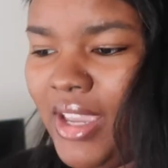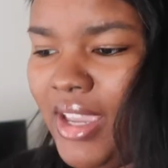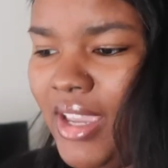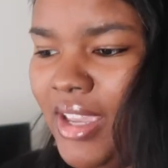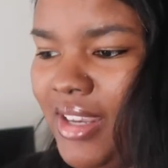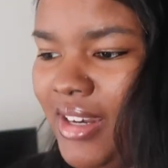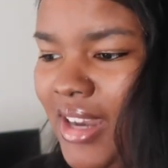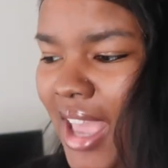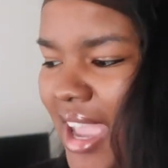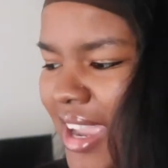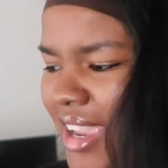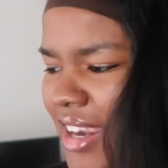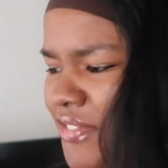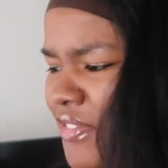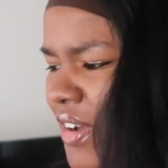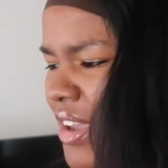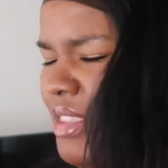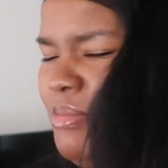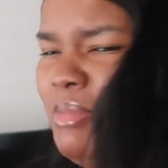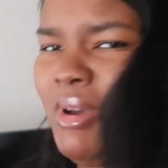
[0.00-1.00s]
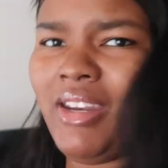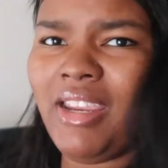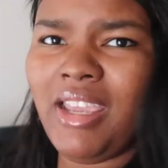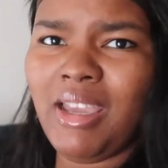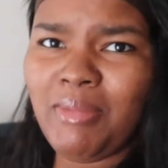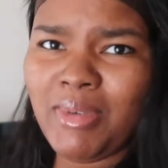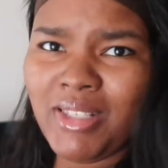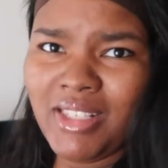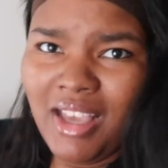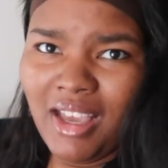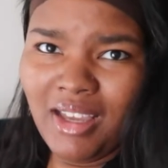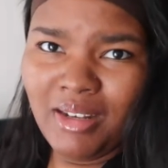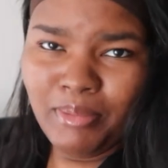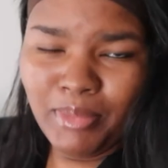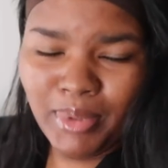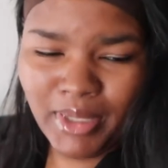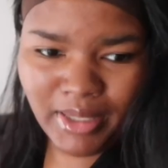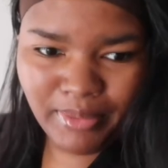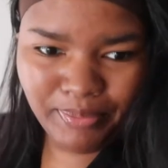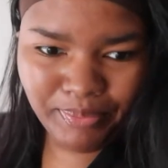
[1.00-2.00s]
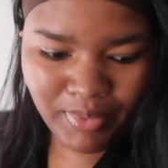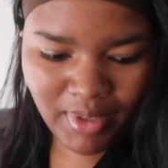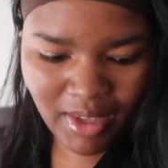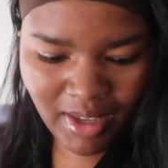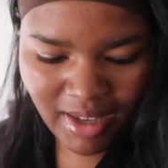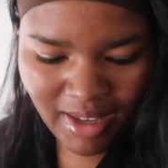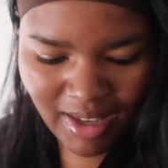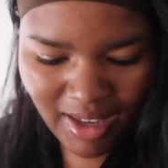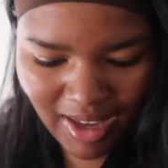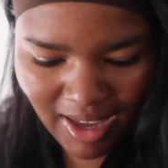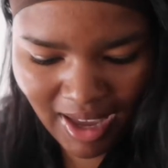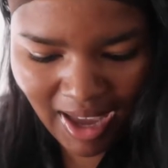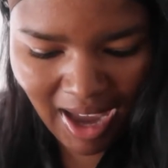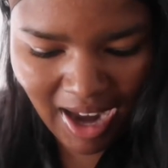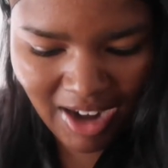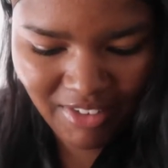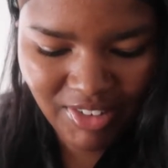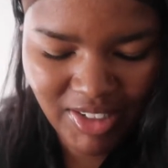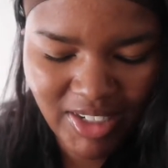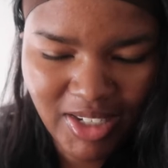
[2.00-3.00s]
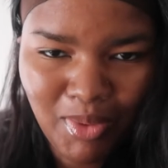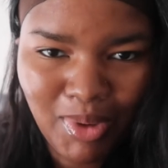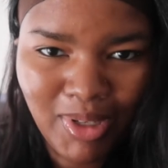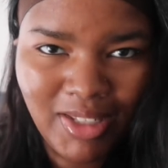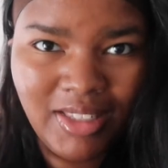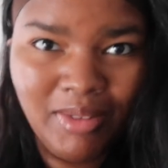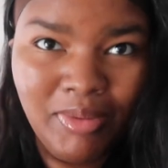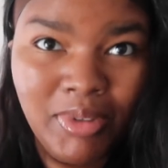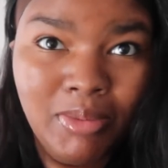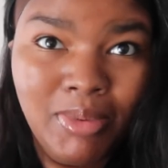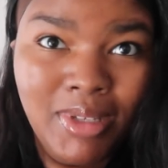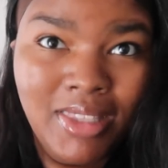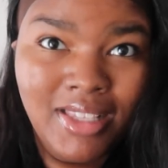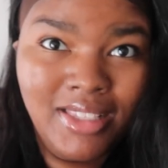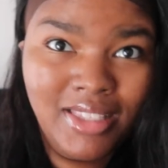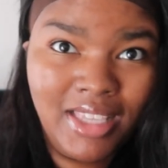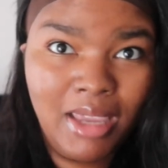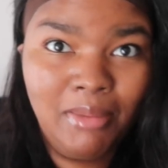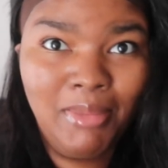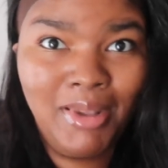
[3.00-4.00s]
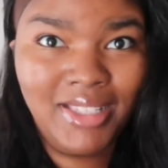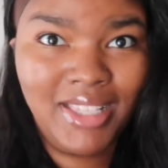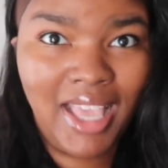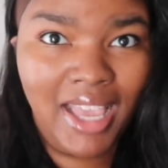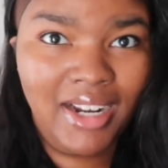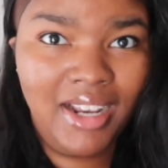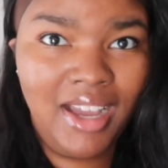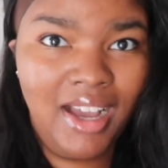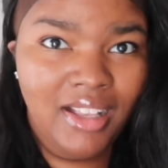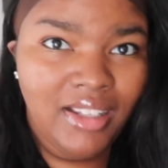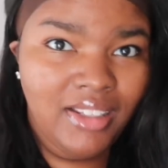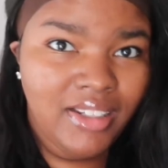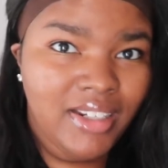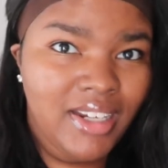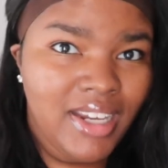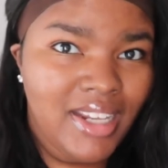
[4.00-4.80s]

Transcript: and I could find them on Amazon, but I really wanted them to be the same exact color.